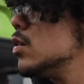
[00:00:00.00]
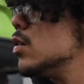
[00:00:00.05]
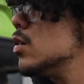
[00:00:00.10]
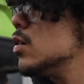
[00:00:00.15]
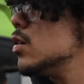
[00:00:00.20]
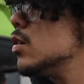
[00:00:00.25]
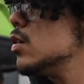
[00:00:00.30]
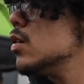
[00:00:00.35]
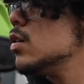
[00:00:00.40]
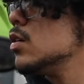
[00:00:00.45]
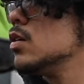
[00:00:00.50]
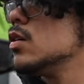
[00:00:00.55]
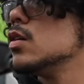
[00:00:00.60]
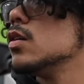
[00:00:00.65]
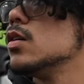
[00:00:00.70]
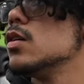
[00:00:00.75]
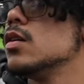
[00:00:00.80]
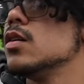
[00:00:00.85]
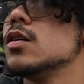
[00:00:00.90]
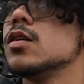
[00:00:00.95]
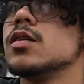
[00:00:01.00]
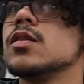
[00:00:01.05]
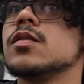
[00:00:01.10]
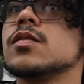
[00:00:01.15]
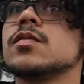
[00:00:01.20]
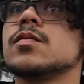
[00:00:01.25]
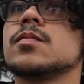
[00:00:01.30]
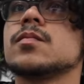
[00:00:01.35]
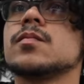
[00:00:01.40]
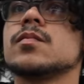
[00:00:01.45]
C port that's
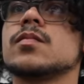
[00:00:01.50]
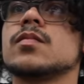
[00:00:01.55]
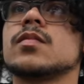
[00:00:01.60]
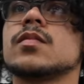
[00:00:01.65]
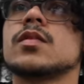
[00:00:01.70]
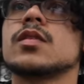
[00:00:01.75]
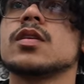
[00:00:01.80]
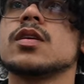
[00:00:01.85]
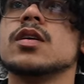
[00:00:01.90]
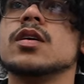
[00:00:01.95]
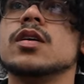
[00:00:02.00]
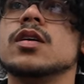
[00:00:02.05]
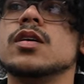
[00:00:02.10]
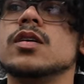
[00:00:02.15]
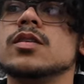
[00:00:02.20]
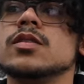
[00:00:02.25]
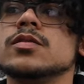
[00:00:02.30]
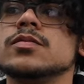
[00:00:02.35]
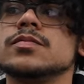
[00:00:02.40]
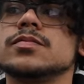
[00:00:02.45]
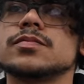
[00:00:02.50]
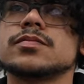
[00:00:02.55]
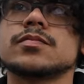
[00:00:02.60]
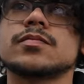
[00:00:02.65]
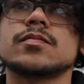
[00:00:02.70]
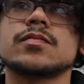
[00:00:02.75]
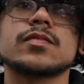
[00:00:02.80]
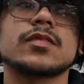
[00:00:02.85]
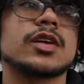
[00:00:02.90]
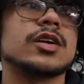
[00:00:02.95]
at home, that's an
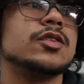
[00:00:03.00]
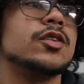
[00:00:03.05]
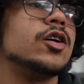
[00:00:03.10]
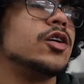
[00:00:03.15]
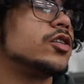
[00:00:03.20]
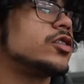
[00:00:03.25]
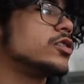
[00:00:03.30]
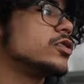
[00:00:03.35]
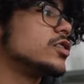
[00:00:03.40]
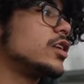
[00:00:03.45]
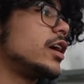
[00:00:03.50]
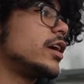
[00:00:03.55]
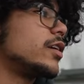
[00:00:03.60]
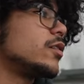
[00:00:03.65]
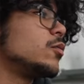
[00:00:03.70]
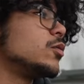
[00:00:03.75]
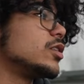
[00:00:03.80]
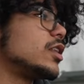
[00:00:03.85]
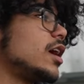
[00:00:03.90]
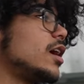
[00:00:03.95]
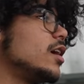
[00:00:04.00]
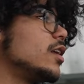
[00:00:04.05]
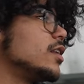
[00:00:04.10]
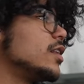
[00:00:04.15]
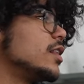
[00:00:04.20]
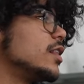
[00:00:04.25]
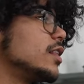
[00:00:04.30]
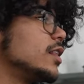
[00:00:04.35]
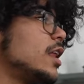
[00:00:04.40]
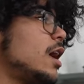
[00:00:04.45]
actual one. No, cause like with
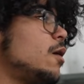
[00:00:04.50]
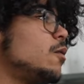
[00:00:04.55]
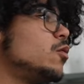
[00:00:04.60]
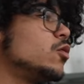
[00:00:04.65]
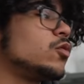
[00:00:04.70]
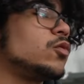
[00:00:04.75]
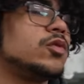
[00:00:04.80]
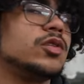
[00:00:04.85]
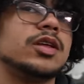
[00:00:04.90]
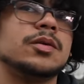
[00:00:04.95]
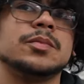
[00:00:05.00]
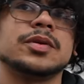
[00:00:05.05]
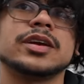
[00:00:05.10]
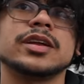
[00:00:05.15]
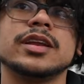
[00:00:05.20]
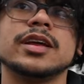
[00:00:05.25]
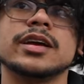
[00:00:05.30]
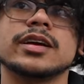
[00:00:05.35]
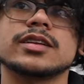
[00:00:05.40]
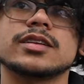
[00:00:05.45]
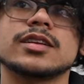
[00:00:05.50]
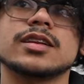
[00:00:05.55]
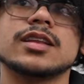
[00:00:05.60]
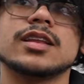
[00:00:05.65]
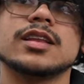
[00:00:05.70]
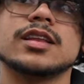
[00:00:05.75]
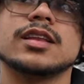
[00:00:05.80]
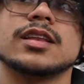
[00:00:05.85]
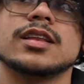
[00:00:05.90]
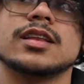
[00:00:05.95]
that that one won't let me connect.
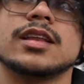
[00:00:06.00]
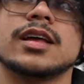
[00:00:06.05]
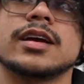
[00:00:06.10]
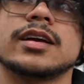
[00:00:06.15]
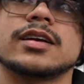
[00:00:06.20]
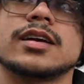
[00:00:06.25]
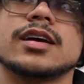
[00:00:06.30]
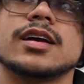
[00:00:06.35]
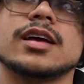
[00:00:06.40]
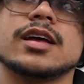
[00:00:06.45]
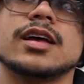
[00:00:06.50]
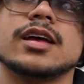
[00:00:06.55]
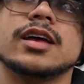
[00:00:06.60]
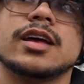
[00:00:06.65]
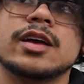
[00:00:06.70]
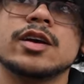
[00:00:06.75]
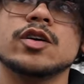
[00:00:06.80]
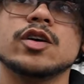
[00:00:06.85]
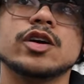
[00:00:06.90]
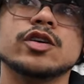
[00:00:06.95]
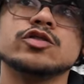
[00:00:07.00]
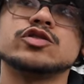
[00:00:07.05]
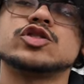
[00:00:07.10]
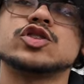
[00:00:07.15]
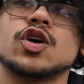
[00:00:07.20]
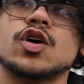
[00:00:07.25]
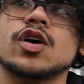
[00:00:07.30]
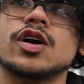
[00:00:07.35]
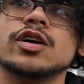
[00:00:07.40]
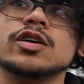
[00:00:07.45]
Like it your
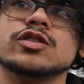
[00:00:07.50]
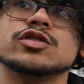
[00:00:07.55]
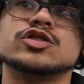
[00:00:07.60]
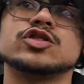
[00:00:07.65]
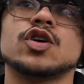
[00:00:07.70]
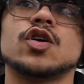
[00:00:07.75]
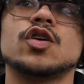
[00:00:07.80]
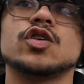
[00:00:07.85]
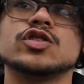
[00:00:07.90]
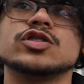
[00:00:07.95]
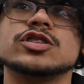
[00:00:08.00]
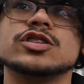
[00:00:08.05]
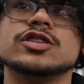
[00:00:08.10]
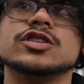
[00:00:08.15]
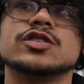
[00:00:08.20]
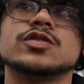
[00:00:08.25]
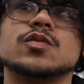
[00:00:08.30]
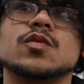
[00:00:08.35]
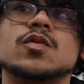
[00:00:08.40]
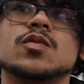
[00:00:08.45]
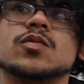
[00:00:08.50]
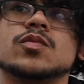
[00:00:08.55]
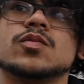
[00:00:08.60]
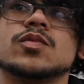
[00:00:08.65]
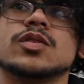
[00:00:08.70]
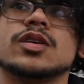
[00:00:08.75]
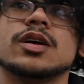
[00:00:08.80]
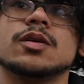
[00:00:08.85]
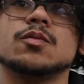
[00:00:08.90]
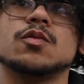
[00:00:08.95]
Bluetooth. It'll charge. It just won't.
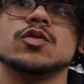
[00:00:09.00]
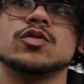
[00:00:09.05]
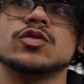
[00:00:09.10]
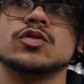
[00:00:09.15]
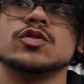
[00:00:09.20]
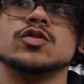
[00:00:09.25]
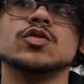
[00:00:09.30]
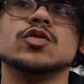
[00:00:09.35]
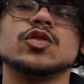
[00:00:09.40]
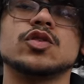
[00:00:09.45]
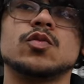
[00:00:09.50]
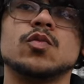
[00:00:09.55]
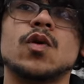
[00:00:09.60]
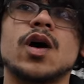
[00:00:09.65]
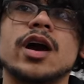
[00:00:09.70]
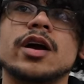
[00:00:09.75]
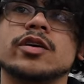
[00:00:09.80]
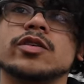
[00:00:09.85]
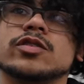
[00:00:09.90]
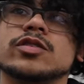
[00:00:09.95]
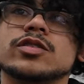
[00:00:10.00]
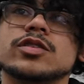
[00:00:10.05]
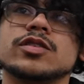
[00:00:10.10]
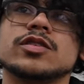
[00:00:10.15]
It won't do the wire.